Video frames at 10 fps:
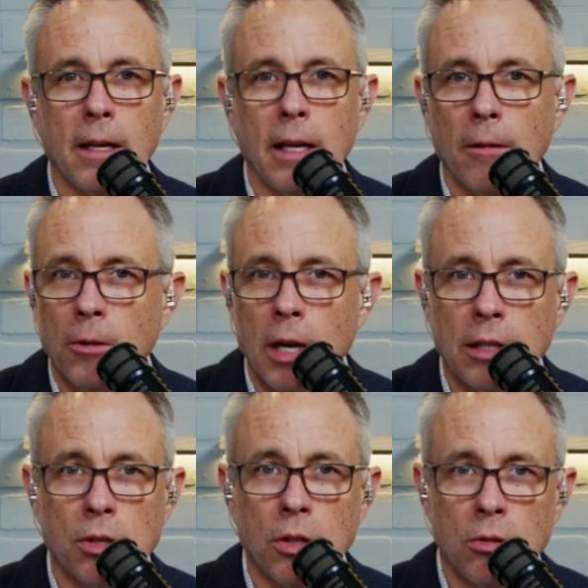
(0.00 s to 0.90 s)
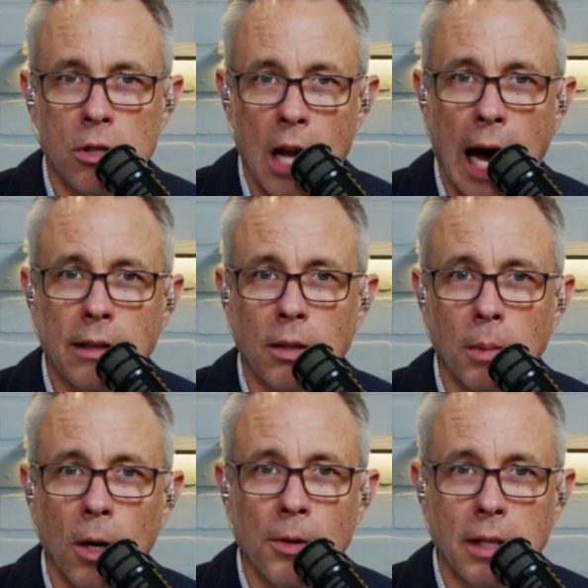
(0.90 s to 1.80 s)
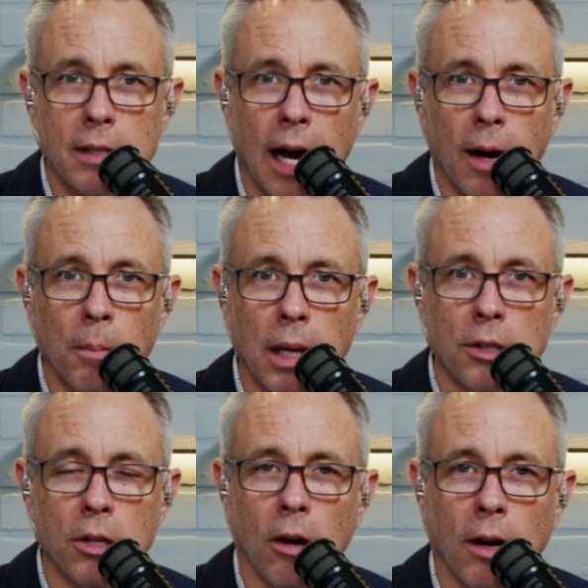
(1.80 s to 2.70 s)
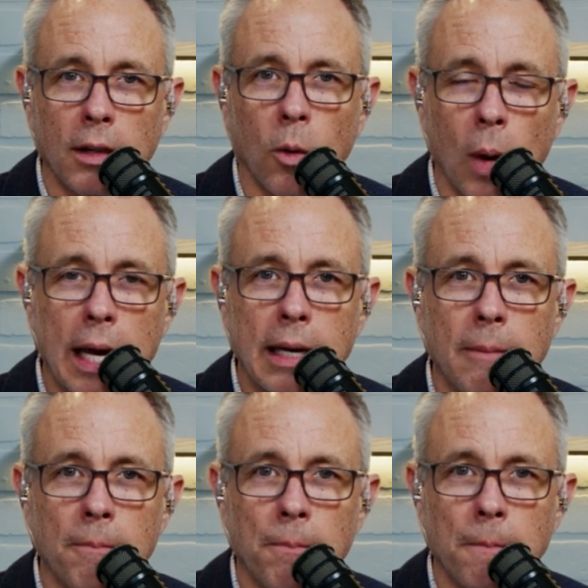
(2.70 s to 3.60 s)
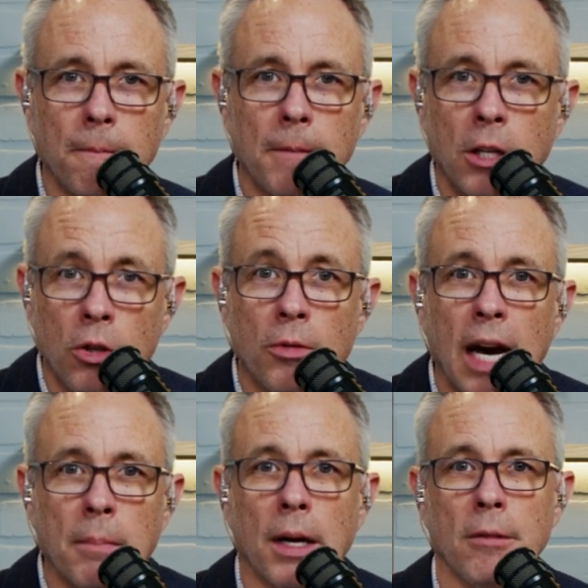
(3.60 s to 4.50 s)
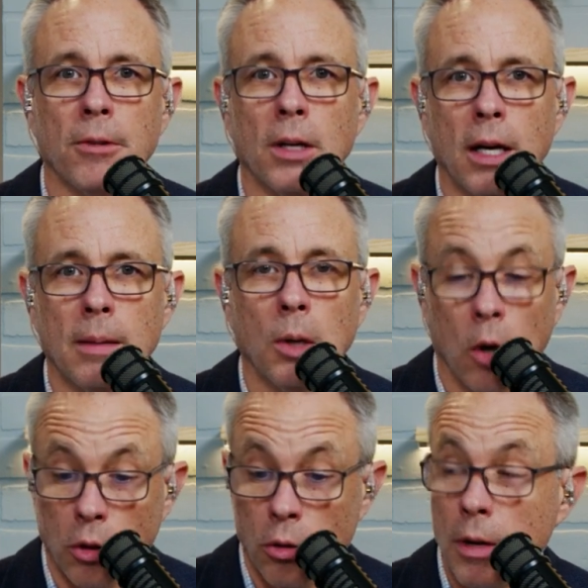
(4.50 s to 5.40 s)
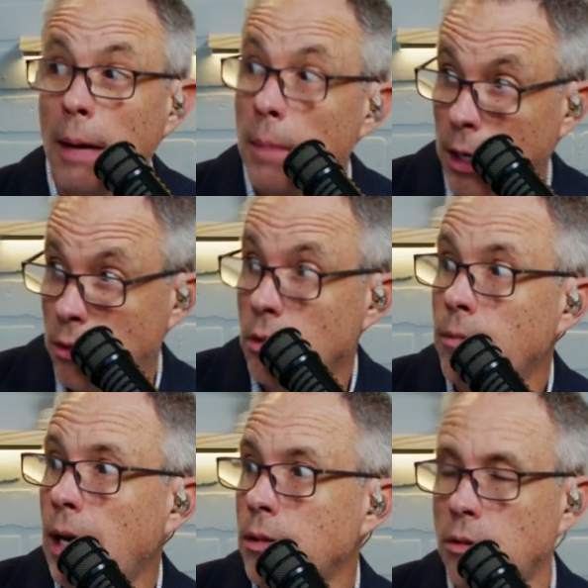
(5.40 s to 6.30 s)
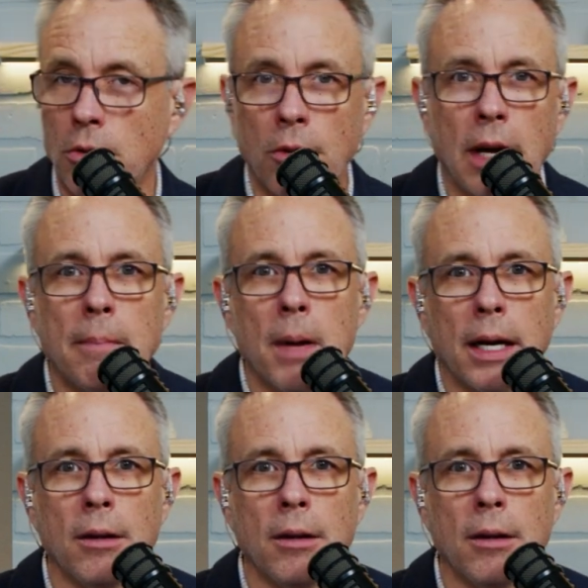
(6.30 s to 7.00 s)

if you guys choose not to blow the entire budget on the wedding, then you've got money for the honeymoon, or you've got money to invest, or yeah, you've got it's, money it's